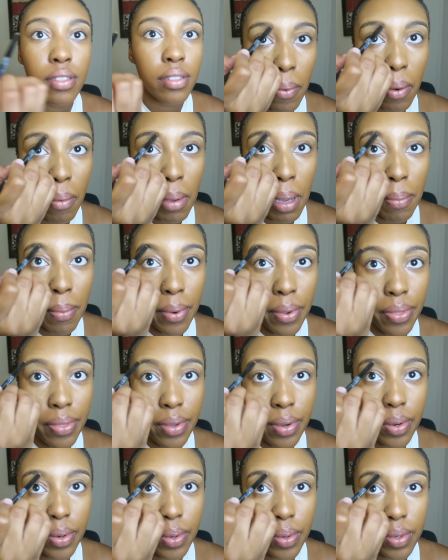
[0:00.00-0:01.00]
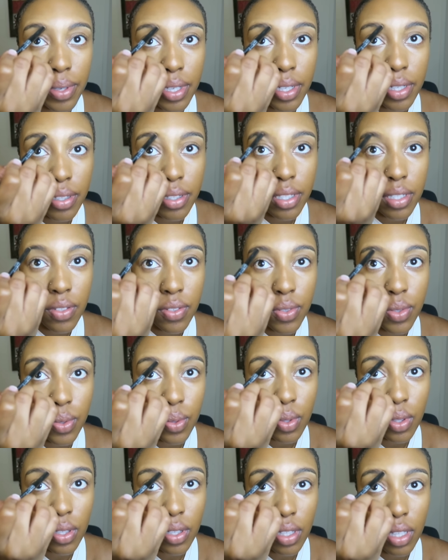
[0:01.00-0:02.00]
Remember, the goal here is to
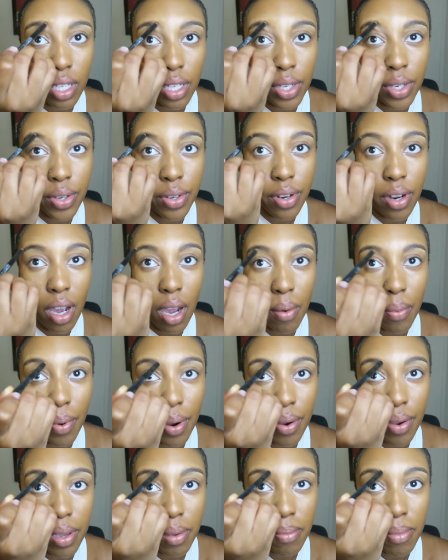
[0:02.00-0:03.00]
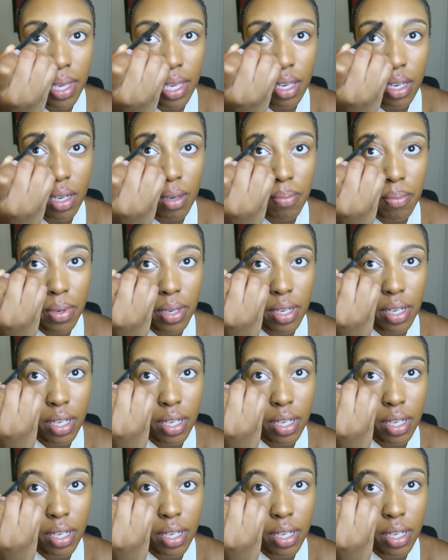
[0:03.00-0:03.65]
look like you're not wearing makeup,